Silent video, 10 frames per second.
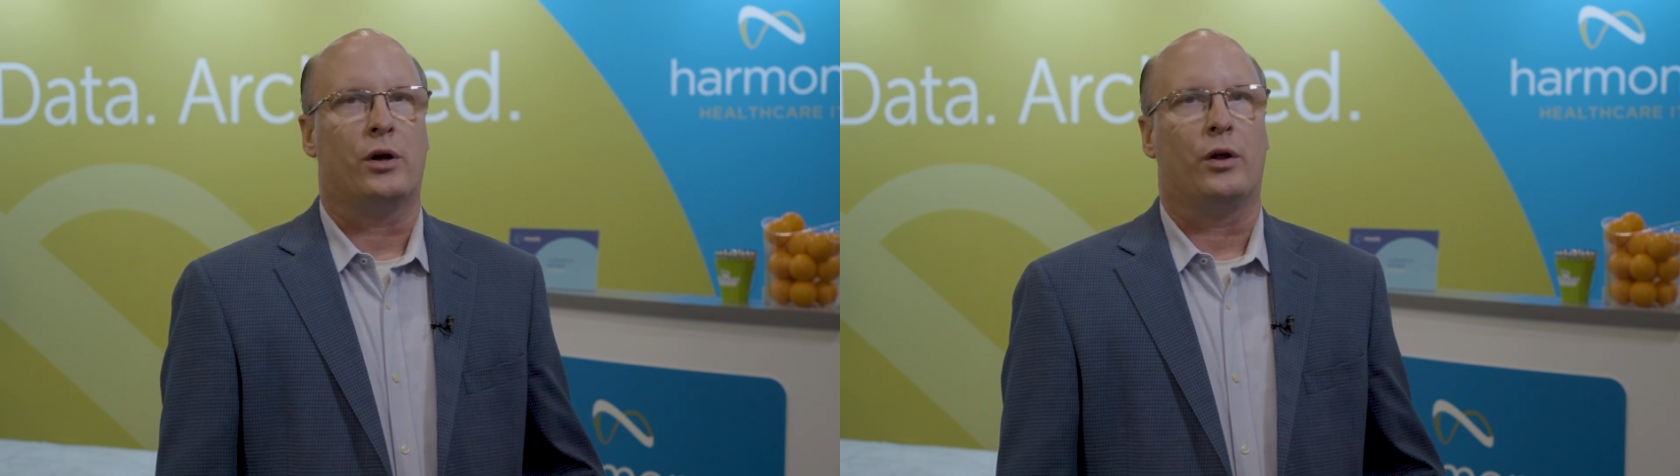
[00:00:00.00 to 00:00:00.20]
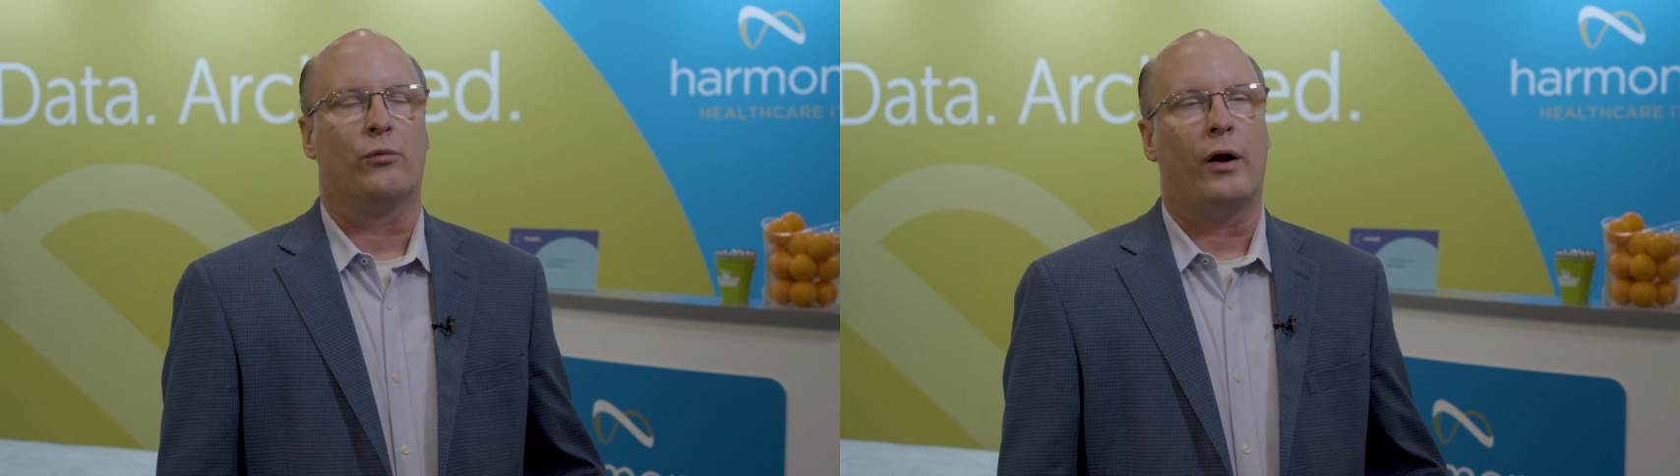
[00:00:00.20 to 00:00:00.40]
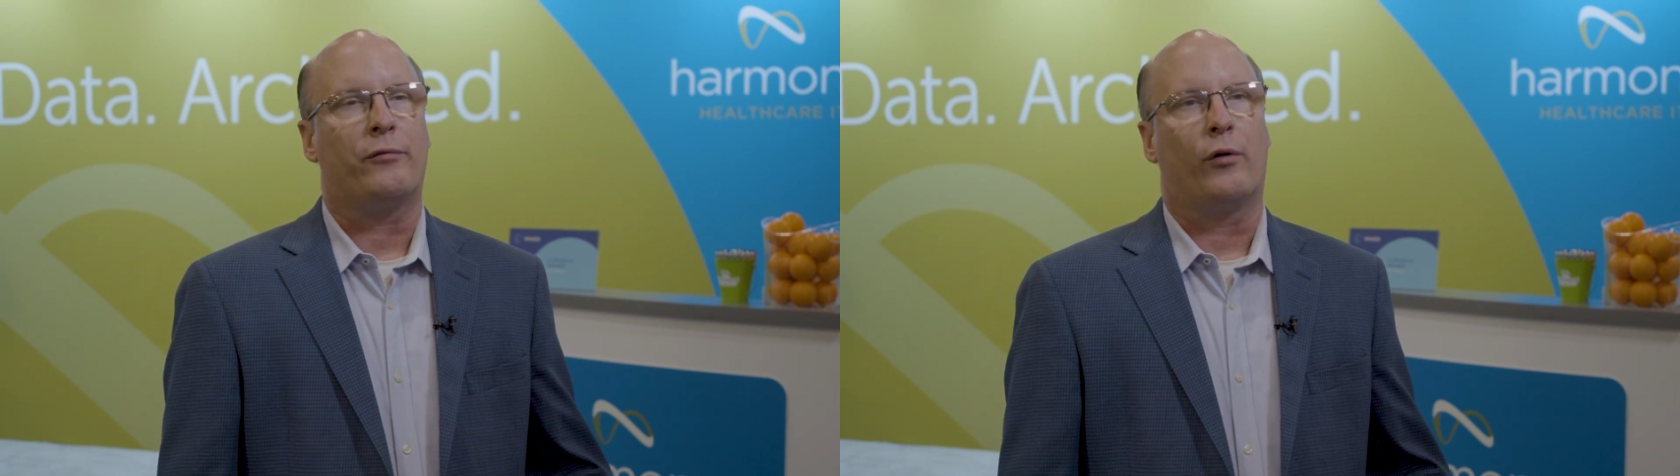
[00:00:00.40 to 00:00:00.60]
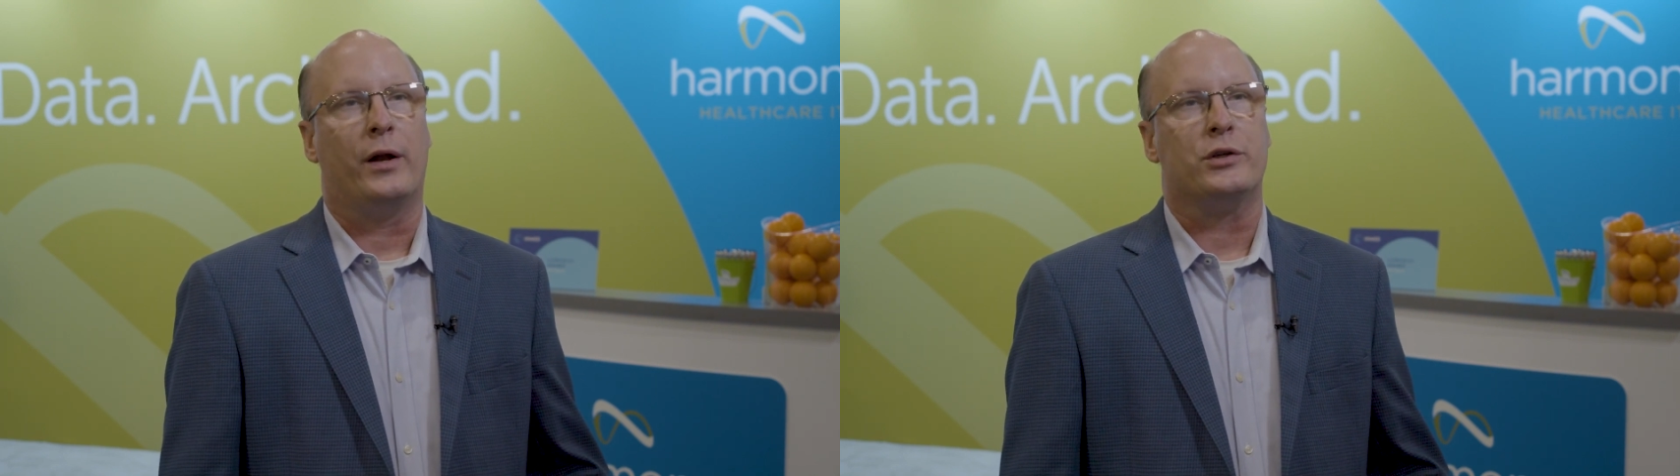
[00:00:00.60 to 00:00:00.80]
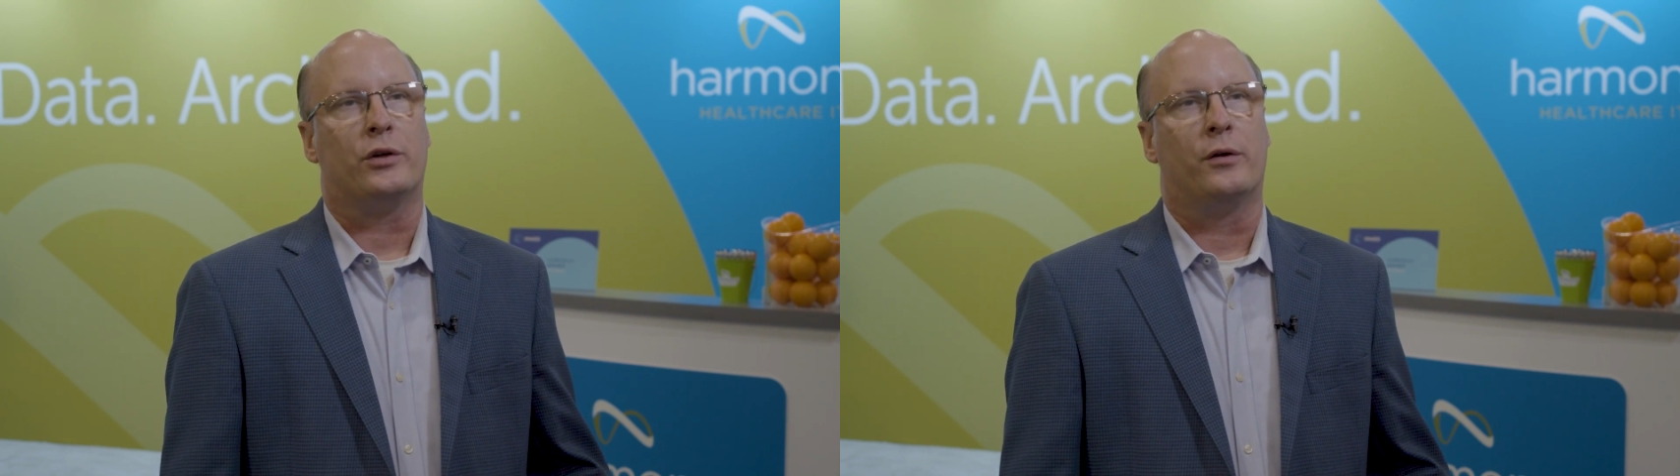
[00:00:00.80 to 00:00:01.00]
called
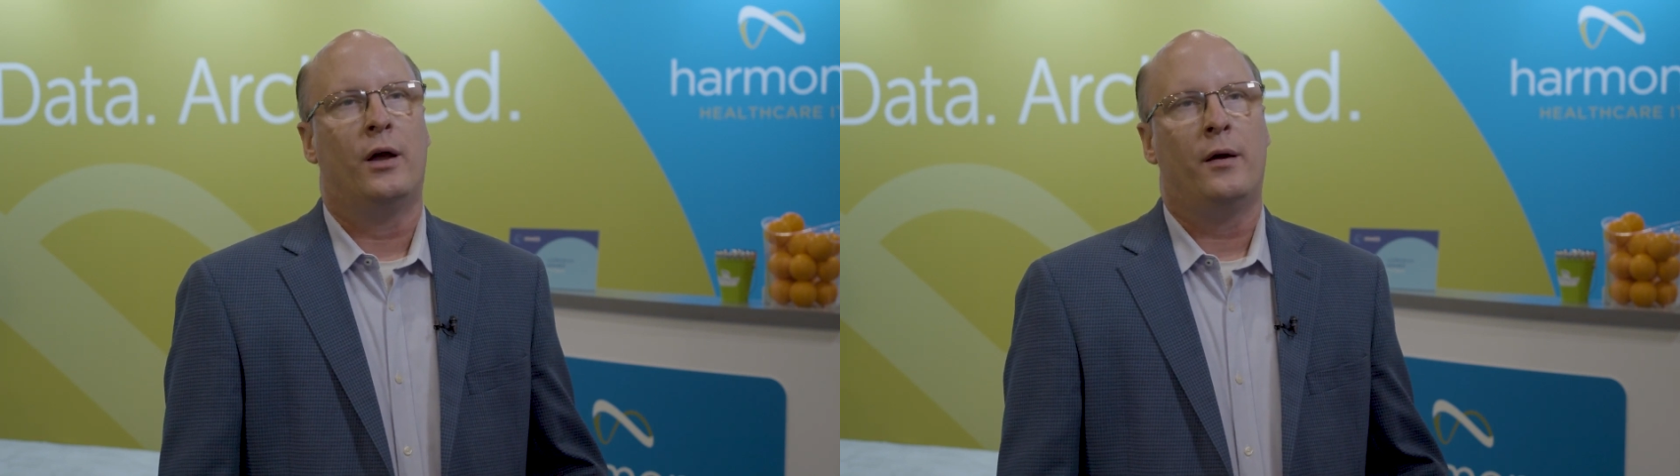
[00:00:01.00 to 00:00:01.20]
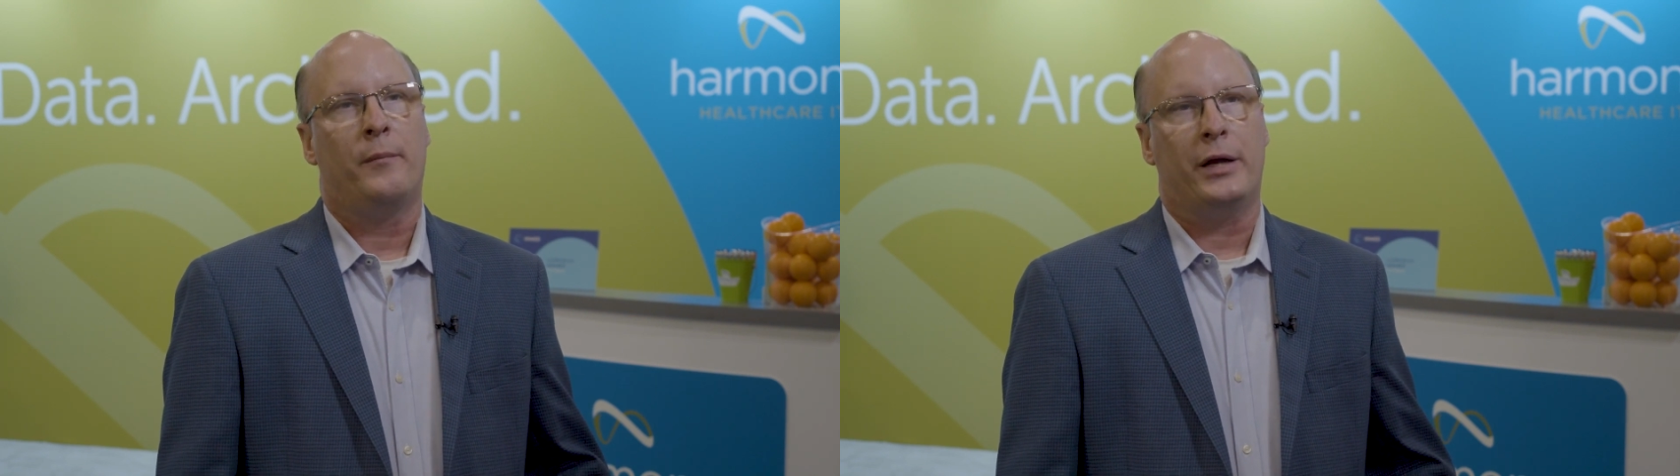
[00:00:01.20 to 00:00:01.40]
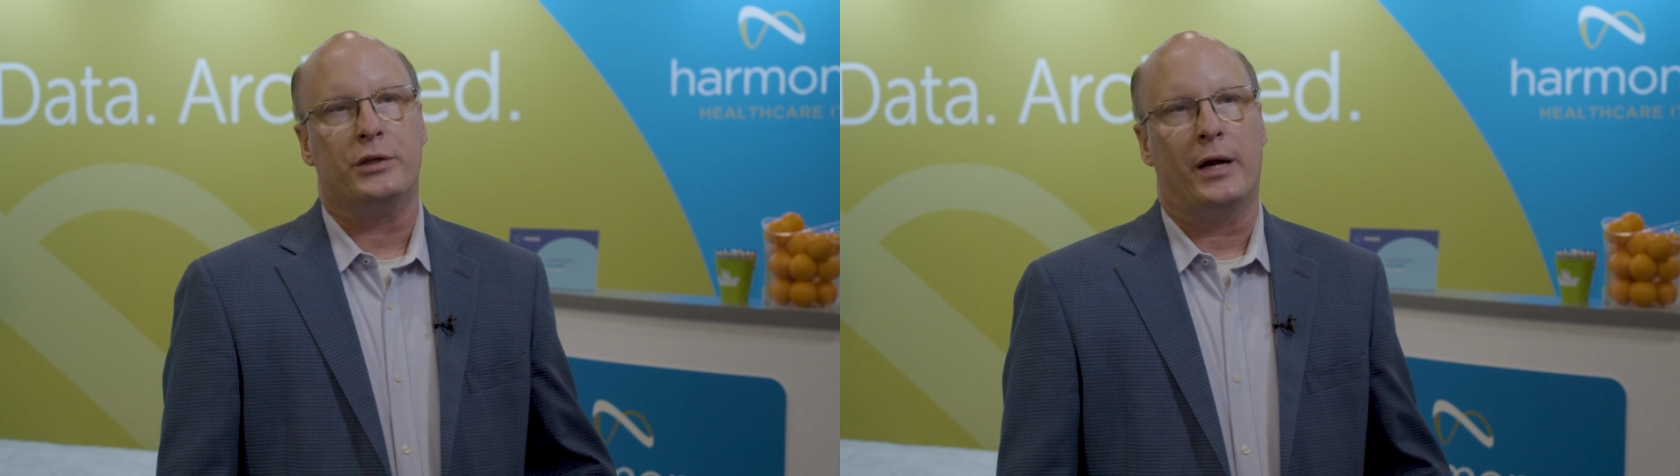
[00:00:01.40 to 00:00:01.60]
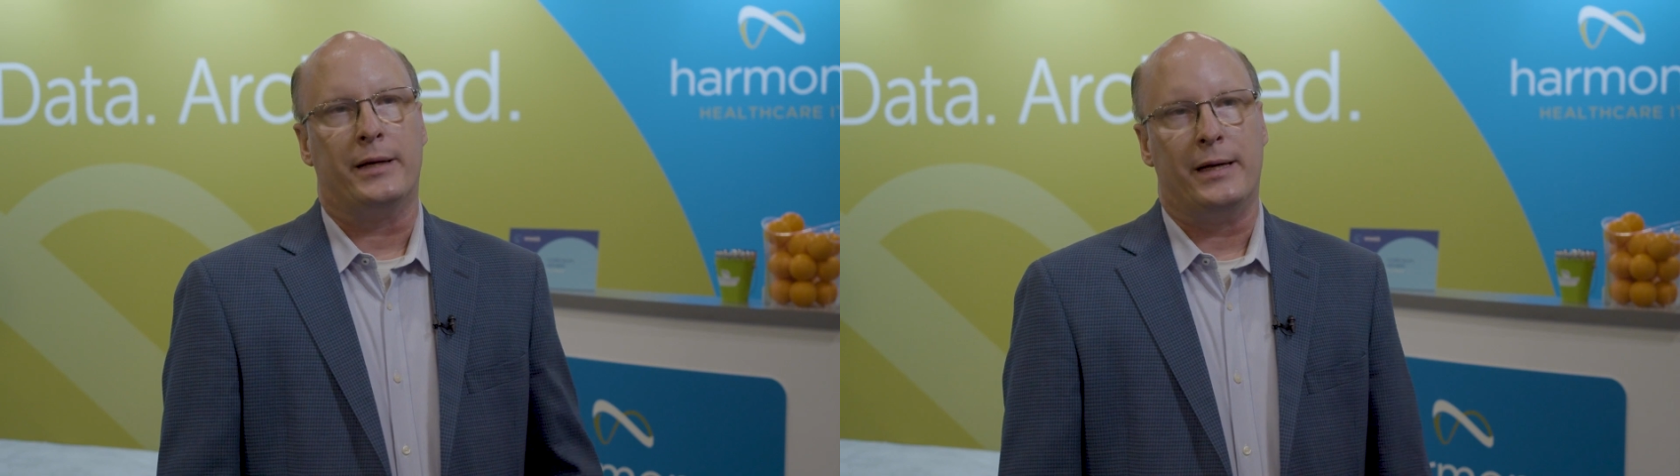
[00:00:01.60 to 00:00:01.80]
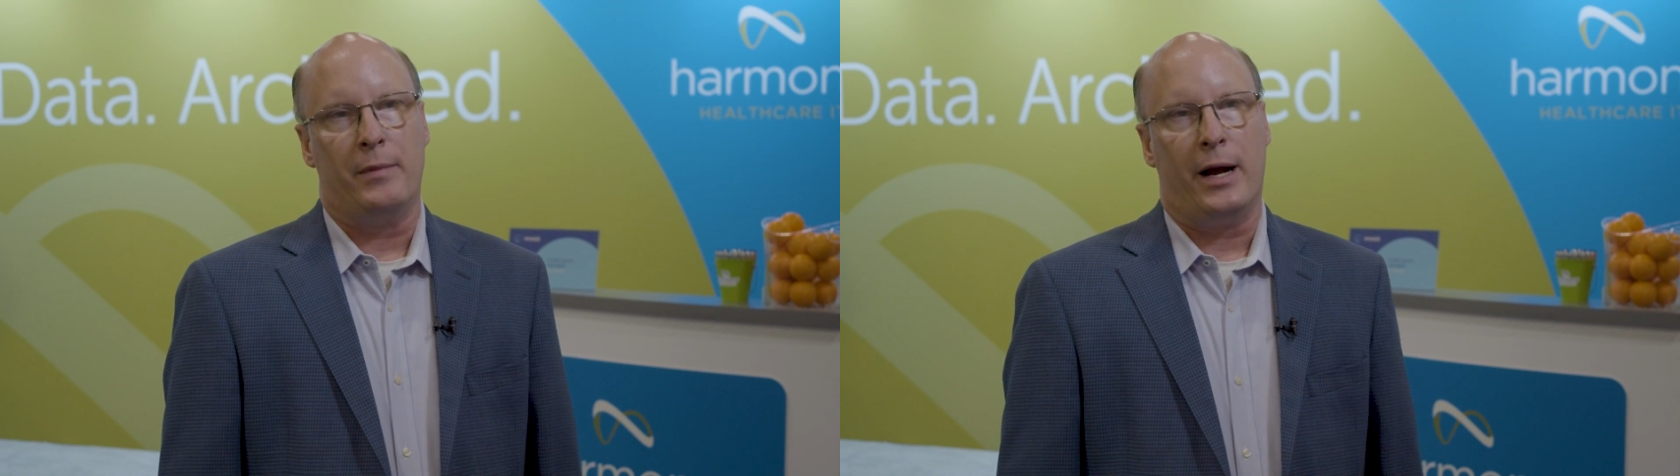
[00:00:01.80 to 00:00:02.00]
referential patient
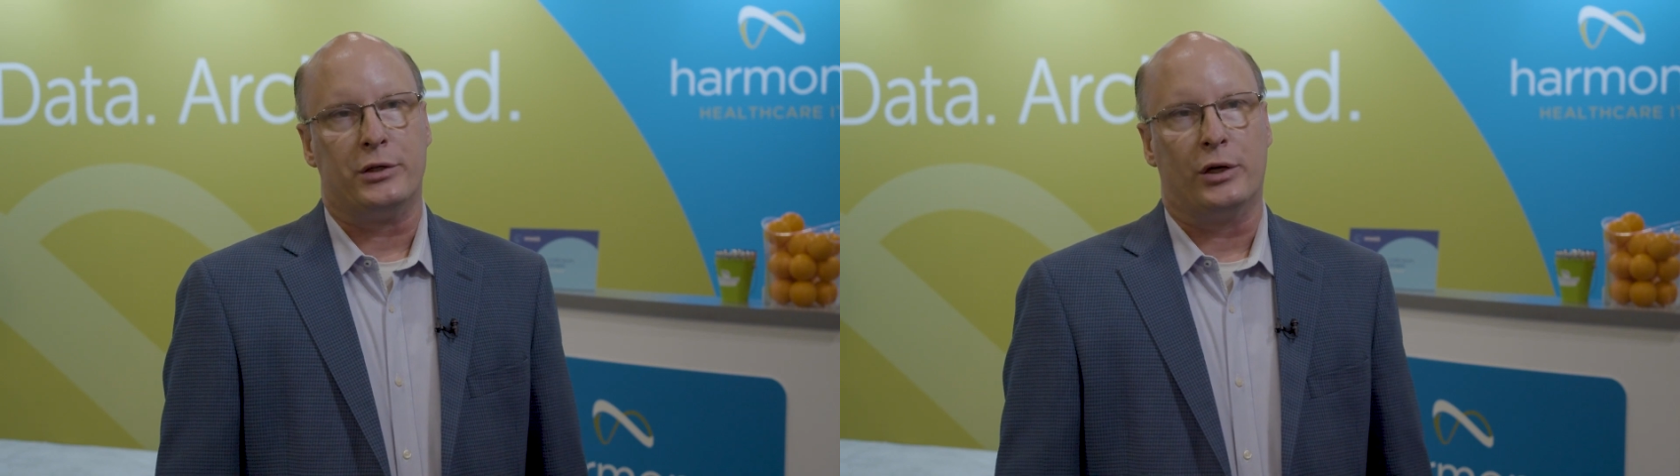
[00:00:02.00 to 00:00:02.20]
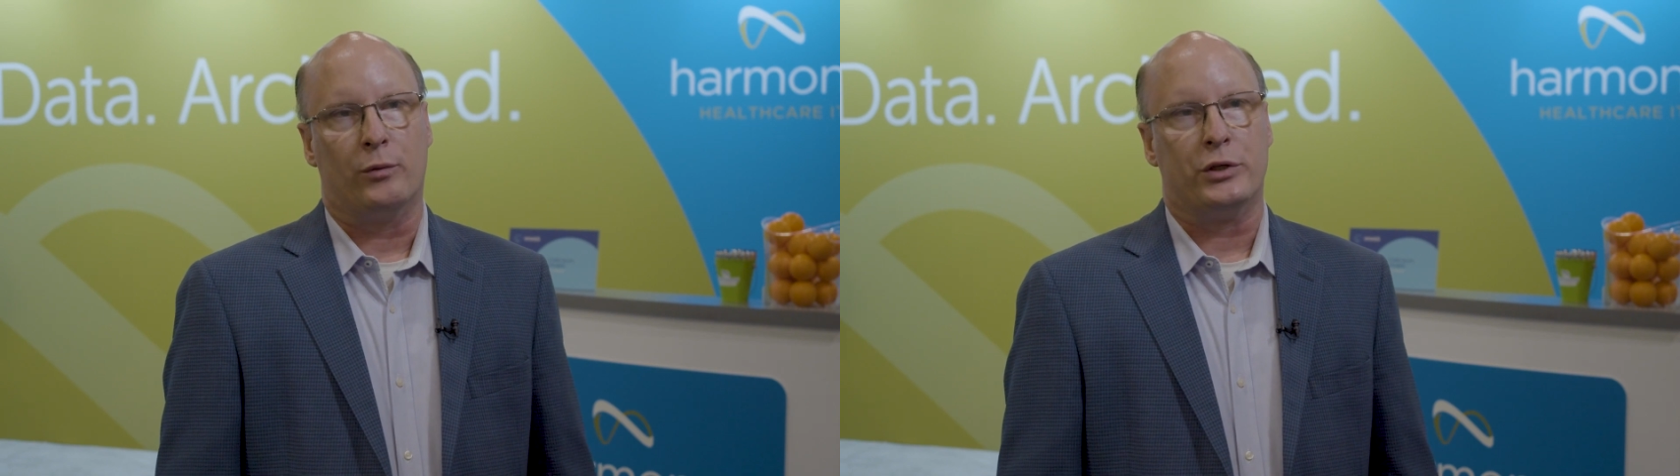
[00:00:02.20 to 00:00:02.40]
ID matching,